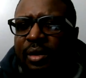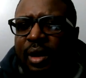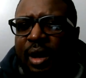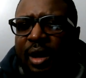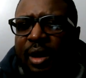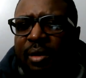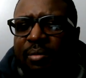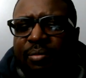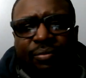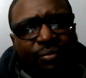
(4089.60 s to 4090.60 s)

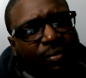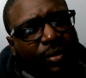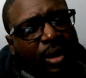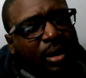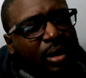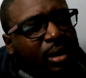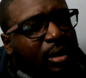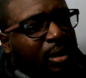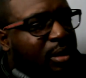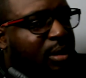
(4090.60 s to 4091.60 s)
Um,
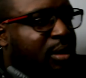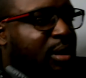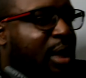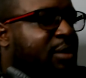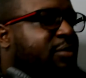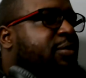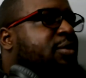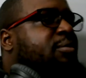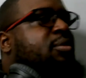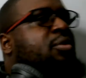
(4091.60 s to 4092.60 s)
at the
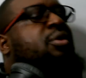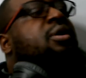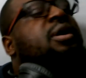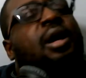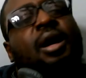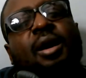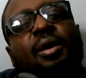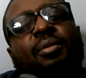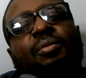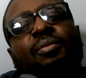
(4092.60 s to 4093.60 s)
Fillmore,
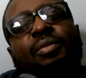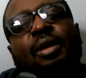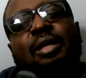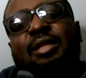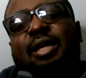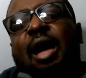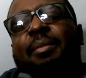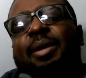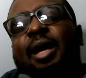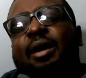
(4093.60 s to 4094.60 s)
that's the
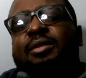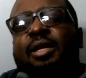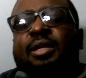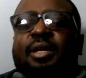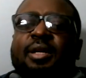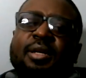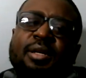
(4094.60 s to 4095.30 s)
Comedy House, I think.